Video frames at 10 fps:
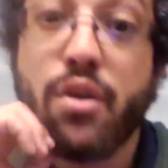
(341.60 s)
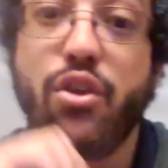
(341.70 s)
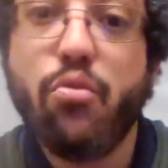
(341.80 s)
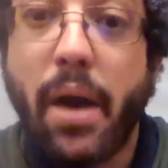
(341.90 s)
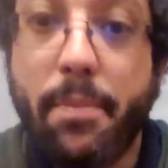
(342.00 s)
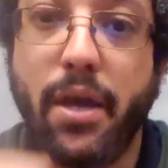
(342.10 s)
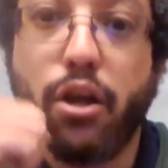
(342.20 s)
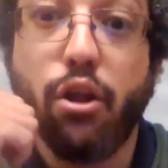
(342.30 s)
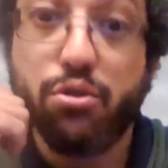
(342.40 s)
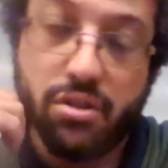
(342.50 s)
you might be
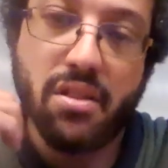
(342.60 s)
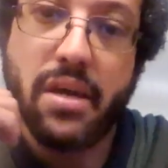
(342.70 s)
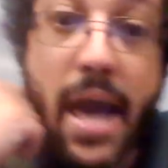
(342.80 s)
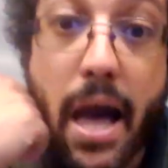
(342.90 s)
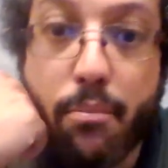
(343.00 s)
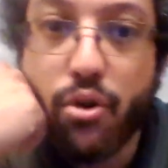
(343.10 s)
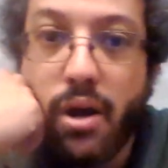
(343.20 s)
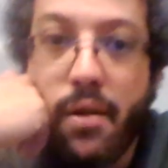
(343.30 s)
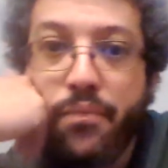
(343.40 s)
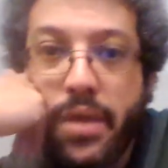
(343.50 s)
closer to the camera
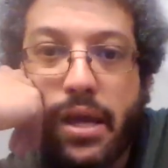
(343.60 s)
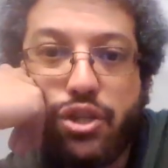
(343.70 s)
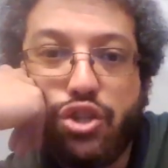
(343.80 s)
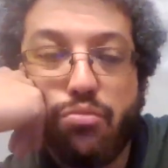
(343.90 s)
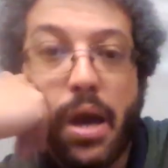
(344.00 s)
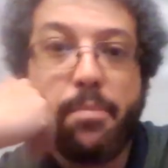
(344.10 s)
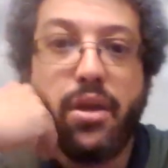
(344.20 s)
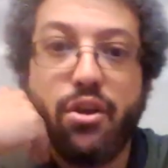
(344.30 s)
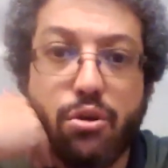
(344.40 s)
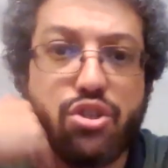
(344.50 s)
and you might be,
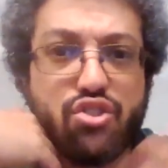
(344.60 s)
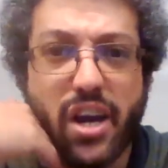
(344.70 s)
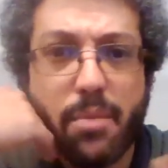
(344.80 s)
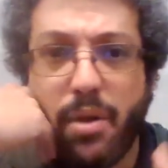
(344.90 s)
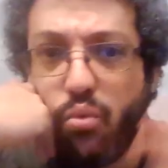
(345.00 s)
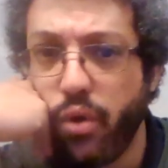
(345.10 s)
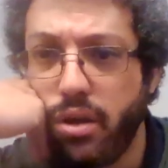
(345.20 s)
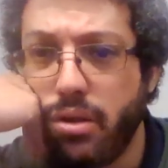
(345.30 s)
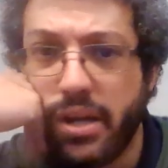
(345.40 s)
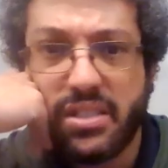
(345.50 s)
just trying to be
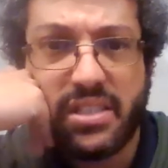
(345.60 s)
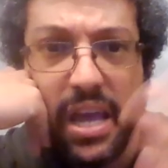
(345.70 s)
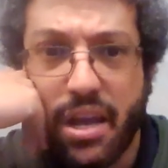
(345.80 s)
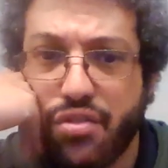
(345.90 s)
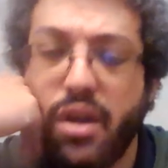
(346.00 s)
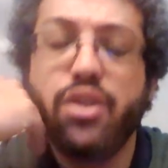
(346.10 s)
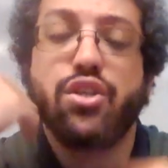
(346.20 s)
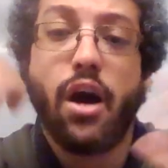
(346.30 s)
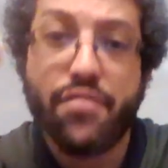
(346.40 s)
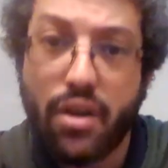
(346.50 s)
real and saying things
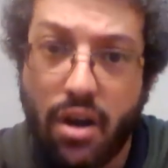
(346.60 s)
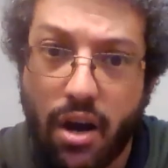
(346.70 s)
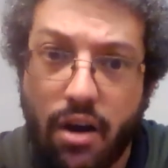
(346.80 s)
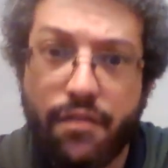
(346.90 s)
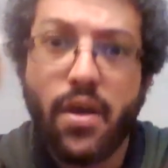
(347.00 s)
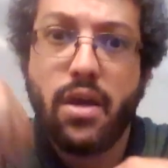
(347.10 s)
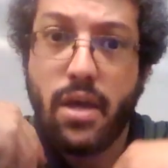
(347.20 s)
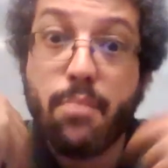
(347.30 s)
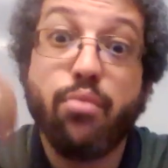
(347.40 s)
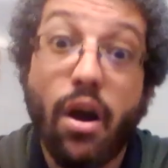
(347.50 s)
off the cuff,
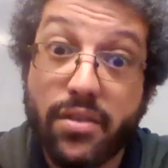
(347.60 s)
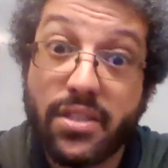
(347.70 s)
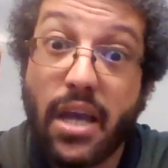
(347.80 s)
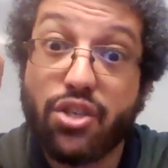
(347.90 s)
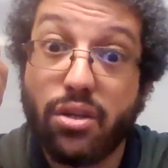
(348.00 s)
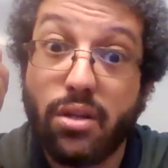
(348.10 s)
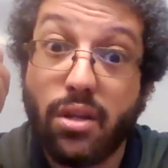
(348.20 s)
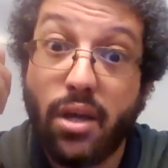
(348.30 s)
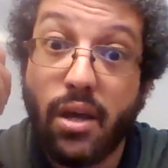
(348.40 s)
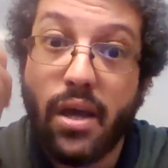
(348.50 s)

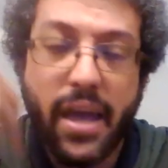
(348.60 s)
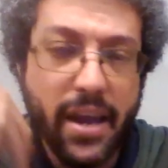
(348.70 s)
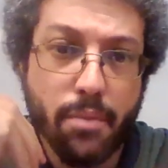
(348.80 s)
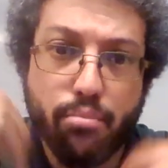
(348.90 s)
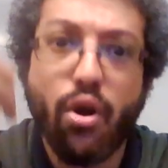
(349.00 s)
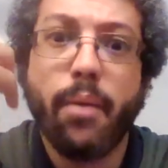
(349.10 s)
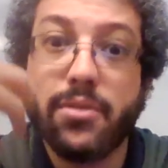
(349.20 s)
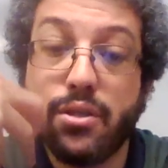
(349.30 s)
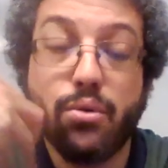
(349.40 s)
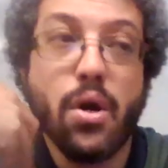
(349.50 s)
improvisationally and
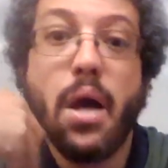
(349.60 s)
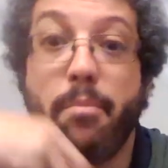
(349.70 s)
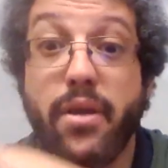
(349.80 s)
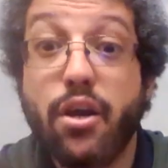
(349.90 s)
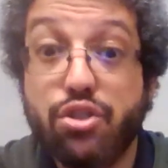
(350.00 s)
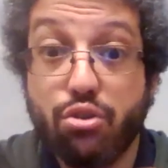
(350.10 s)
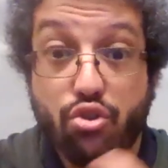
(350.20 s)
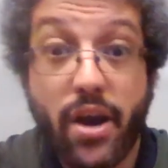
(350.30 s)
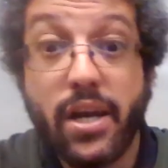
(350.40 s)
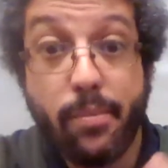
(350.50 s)
impromptu because you're
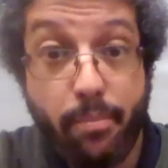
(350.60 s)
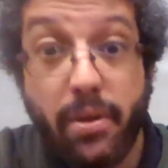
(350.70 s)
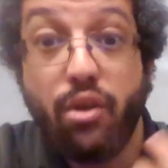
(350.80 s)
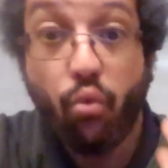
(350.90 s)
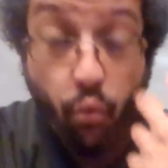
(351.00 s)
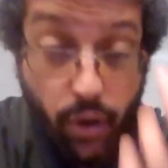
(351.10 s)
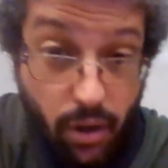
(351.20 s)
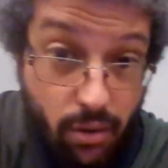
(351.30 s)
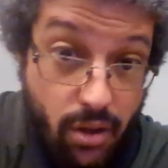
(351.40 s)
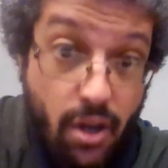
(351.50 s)
trying to be
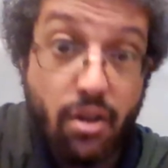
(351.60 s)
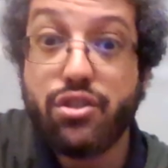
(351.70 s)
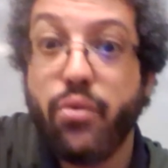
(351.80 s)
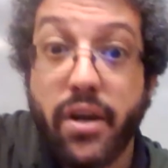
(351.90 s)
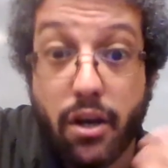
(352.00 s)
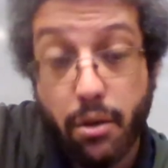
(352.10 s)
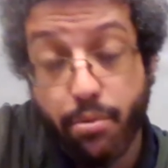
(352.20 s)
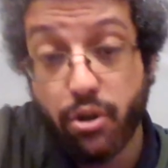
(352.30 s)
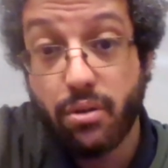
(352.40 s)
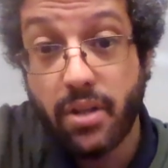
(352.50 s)
real. So in an
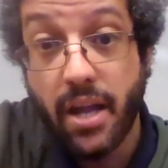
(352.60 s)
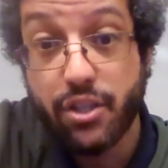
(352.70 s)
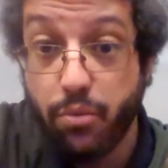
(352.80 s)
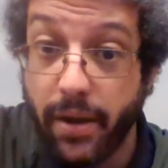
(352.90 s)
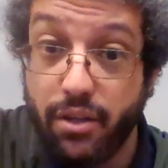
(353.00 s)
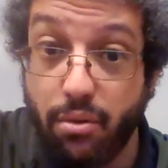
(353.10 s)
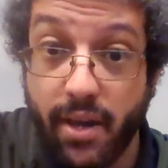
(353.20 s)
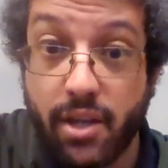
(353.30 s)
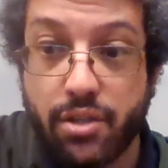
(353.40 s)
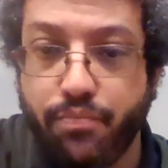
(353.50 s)
interpersonal class, you might do
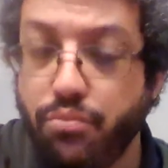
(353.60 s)
this.